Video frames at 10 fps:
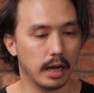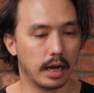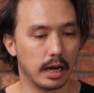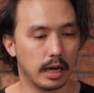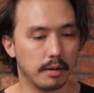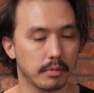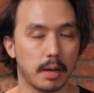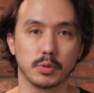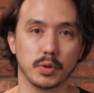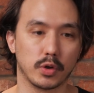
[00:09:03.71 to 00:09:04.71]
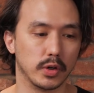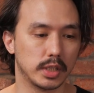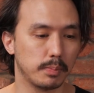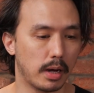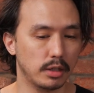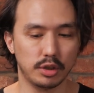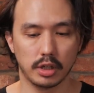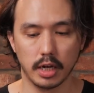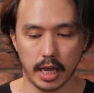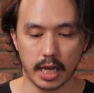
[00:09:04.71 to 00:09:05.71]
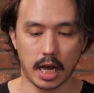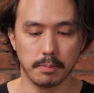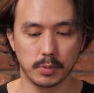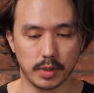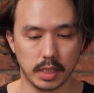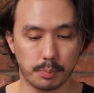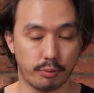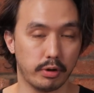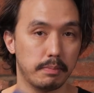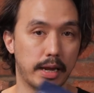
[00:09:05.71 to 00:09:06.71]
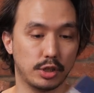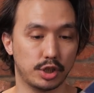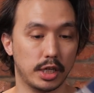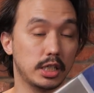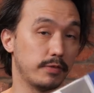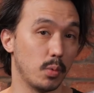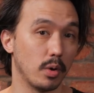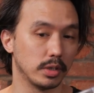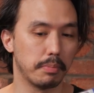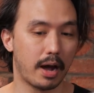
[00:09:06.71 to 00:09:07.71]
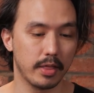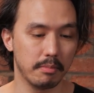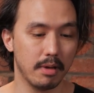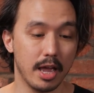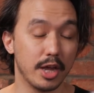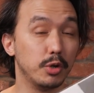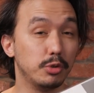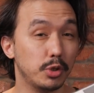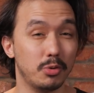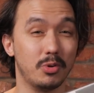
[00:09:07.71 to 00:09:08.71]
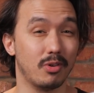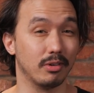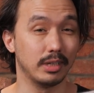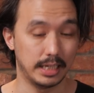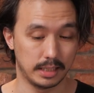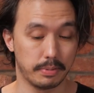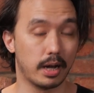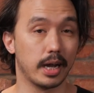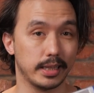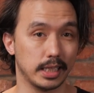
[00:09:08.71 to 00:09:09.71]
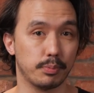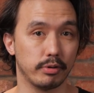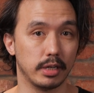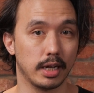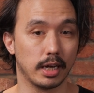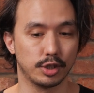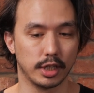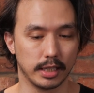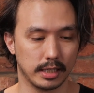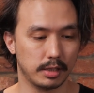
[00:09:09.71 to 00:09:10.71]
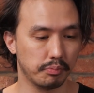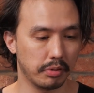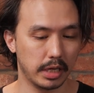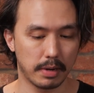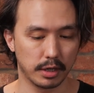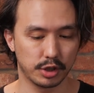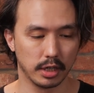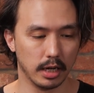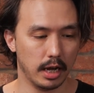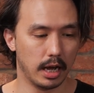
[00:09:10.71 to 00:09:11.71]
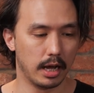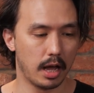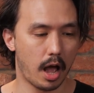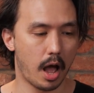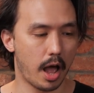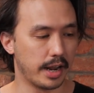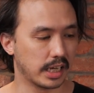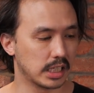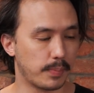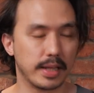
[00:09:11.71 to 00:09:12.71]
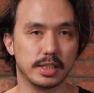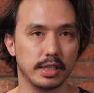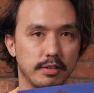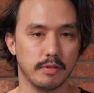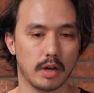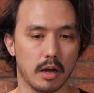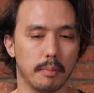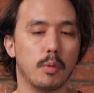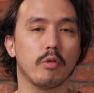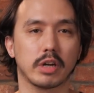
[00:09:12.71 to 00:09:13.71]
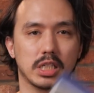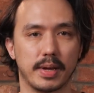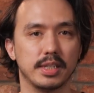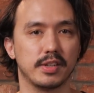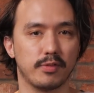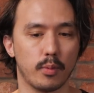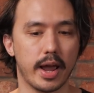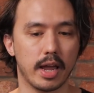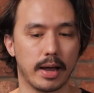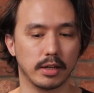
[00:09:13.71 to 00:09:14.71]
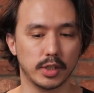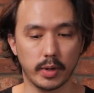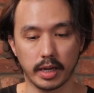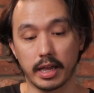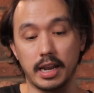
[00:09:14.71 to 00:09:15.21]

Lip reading: Comes with a good sponge. It comes with these pre-made sheets if you want to buy them. You do not need to buy these pre-cut sheets. This is pretty much a more expensive way about doing it.